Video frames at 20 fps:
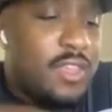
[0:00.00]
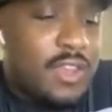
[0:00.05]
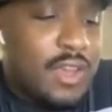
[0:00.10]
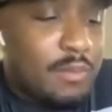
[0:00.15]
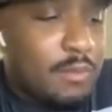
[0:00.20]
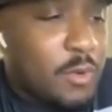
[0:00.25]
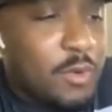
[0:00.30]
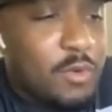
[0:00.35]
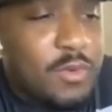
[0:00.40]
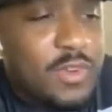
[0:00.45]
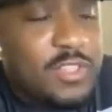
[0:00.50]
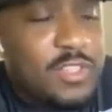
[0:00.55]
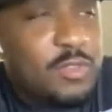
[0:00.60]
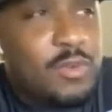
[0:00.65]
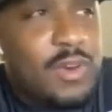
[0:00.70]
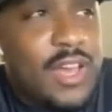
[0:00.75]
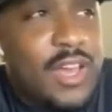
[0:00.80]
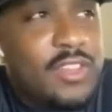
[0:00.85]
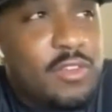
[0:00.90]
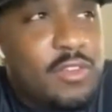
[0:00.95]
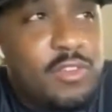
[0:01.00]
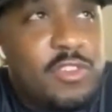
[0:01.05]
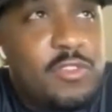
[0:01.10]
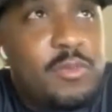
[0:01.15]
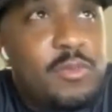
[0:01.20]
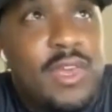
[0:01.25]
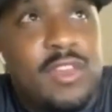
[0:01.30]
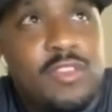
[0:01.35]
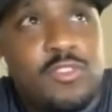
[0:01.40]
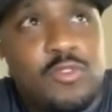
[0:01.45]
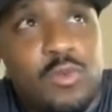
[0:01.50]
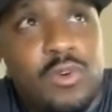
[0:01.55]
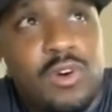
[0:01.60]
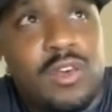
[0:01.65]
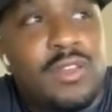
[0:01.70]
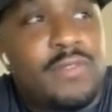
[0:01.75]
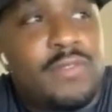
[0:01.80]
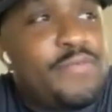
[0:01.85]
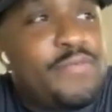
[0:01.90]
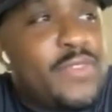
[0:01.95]
the number one reason why I do this, man, is
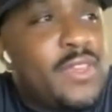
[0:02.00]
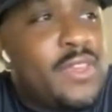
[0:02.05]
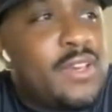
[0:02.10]
one,